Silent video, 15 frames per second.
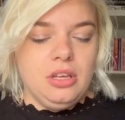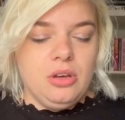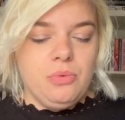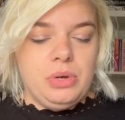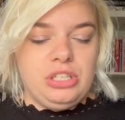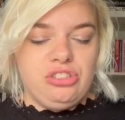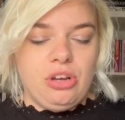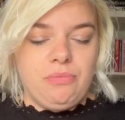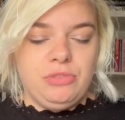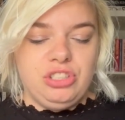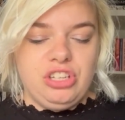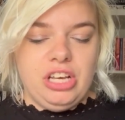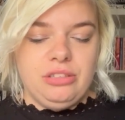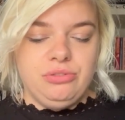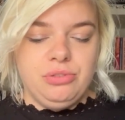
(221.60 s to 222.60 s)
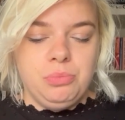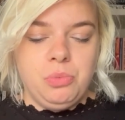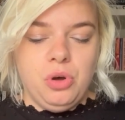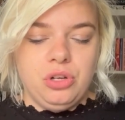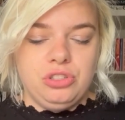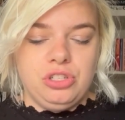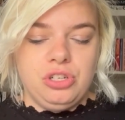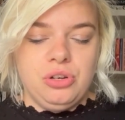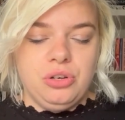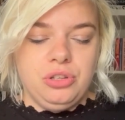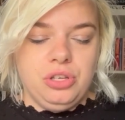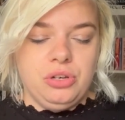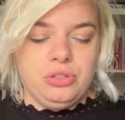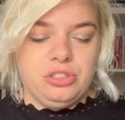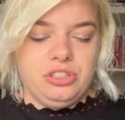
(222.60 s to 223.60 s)
When John returns from war to
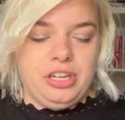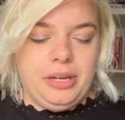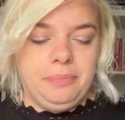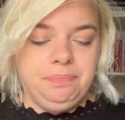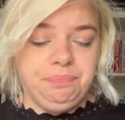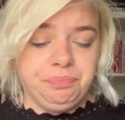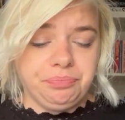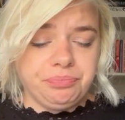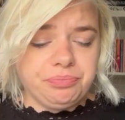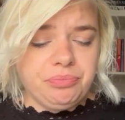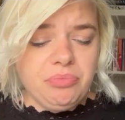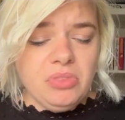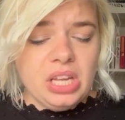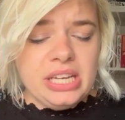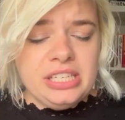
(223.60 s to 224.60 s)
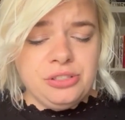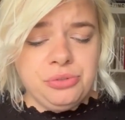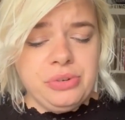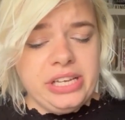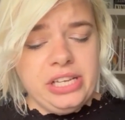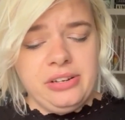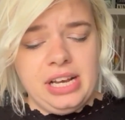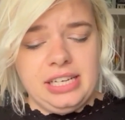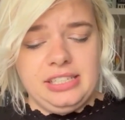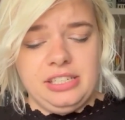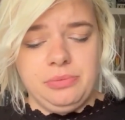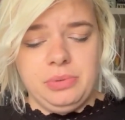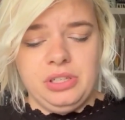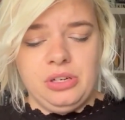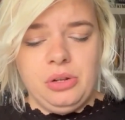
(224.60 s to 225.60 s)
North Yorkshire, he is
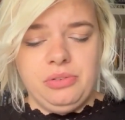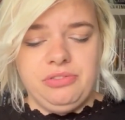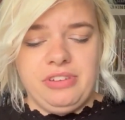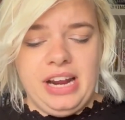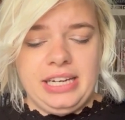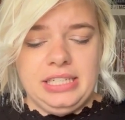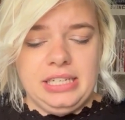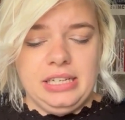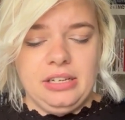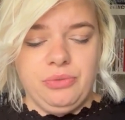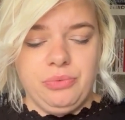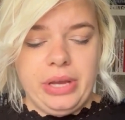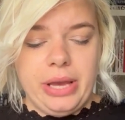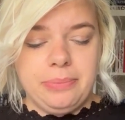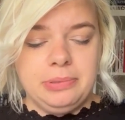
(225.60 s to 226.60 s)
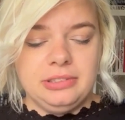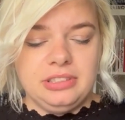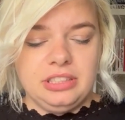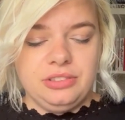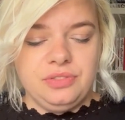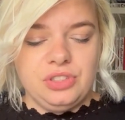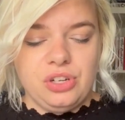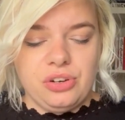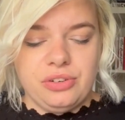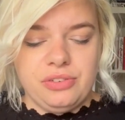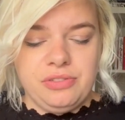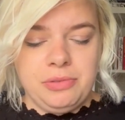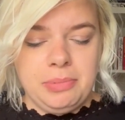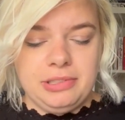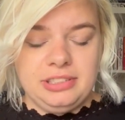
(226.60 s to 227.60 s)
reunited with an old friend, reopens his
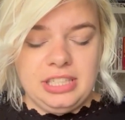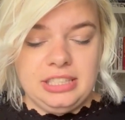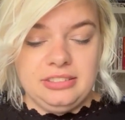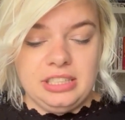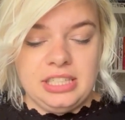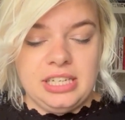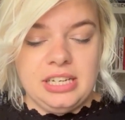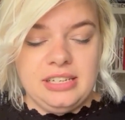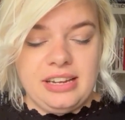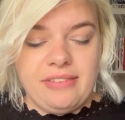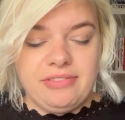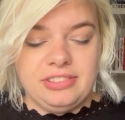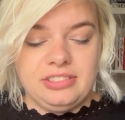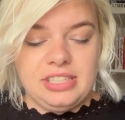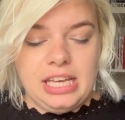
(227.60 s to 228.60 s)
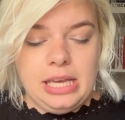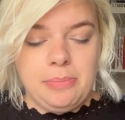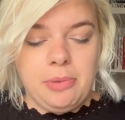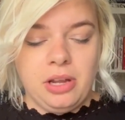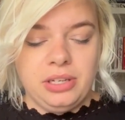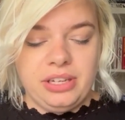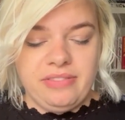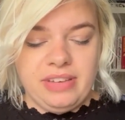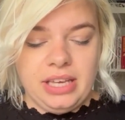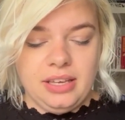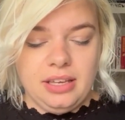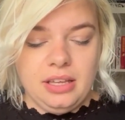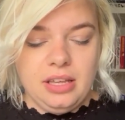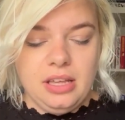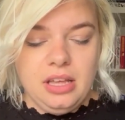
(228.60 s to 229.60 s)
photography business and endeavours to keep on
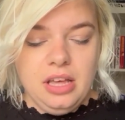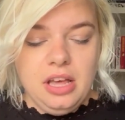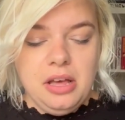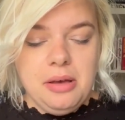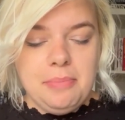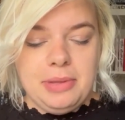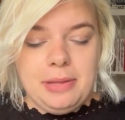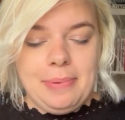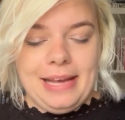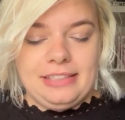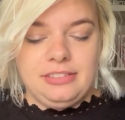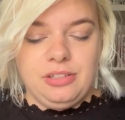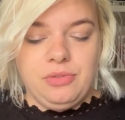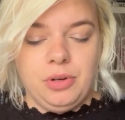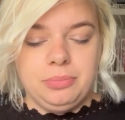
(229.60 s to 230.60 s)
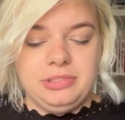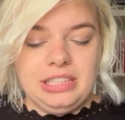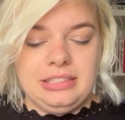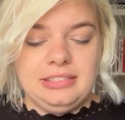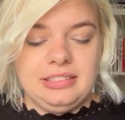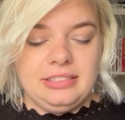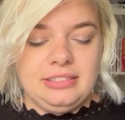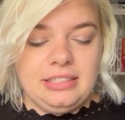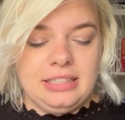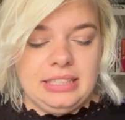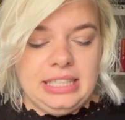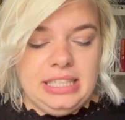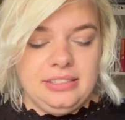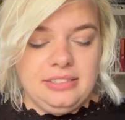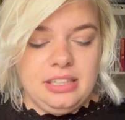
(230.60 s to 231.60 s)
living. But the past erupts
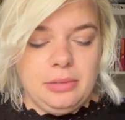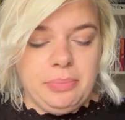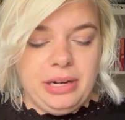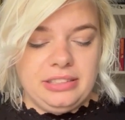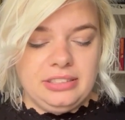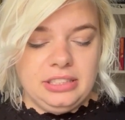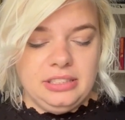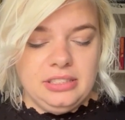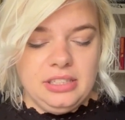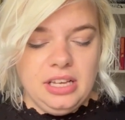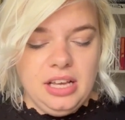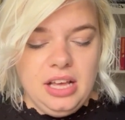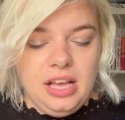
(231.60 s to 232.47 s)
insistently into the present,